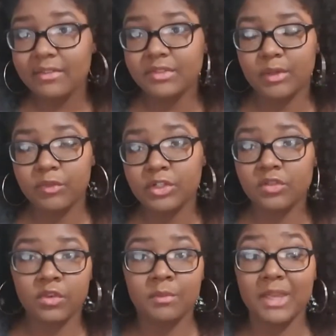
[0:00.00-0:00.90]
And this kind
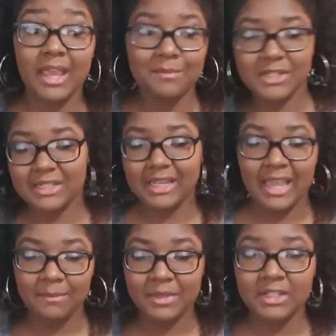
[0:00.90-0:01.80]
of differs from
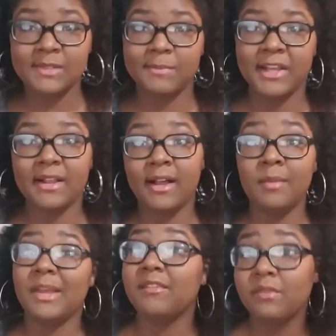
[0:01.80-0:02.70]
campus to campus,
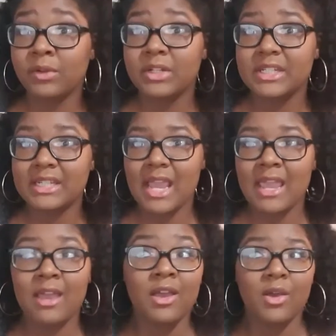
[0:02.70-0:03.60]
but at
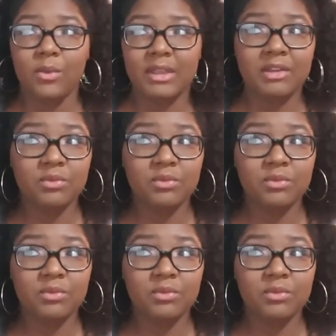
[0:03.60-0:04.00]
Florida State,